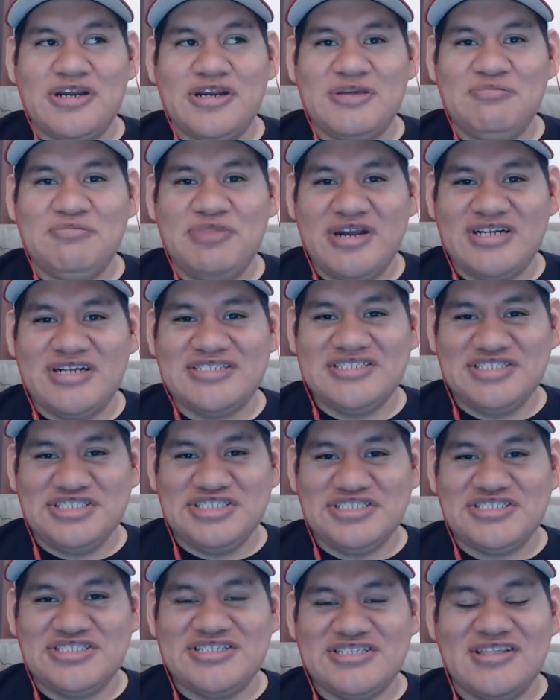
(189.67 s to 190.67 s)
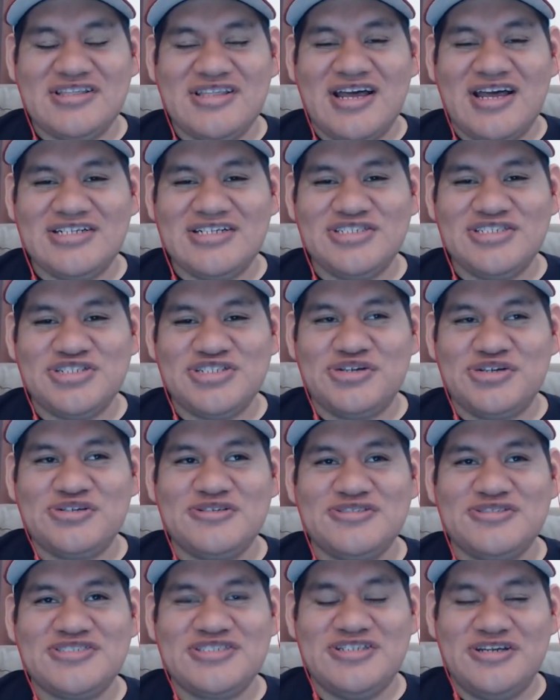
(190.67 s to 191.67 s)
compared to just the line
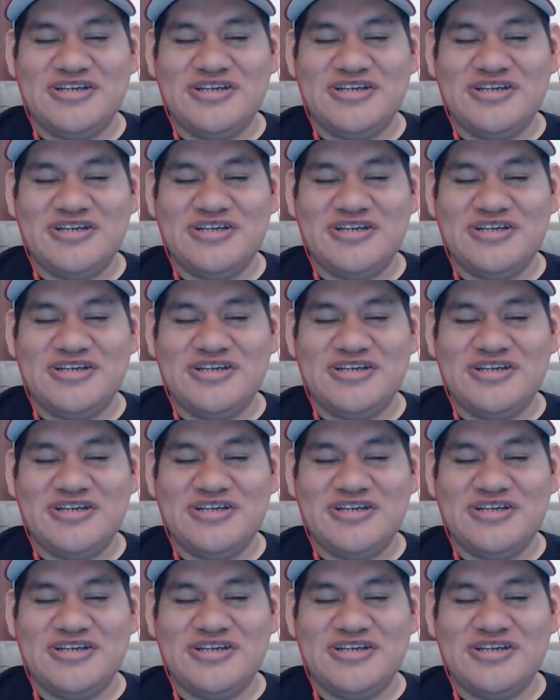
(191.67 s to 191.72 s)
journals.